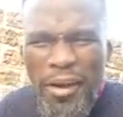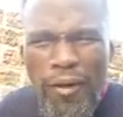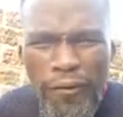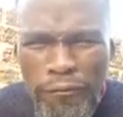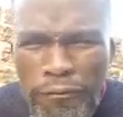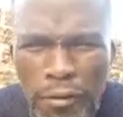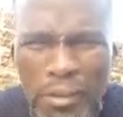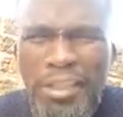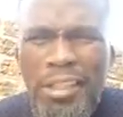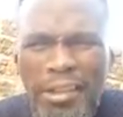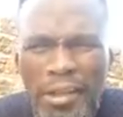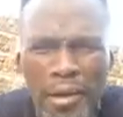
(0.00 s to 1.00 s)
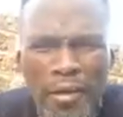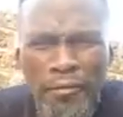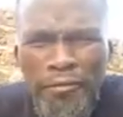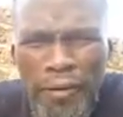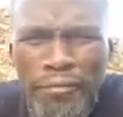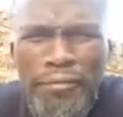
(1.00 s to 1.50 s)
40,
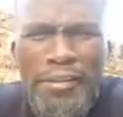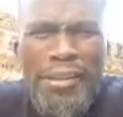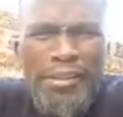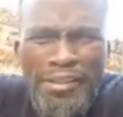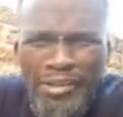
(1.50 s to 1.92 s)
50,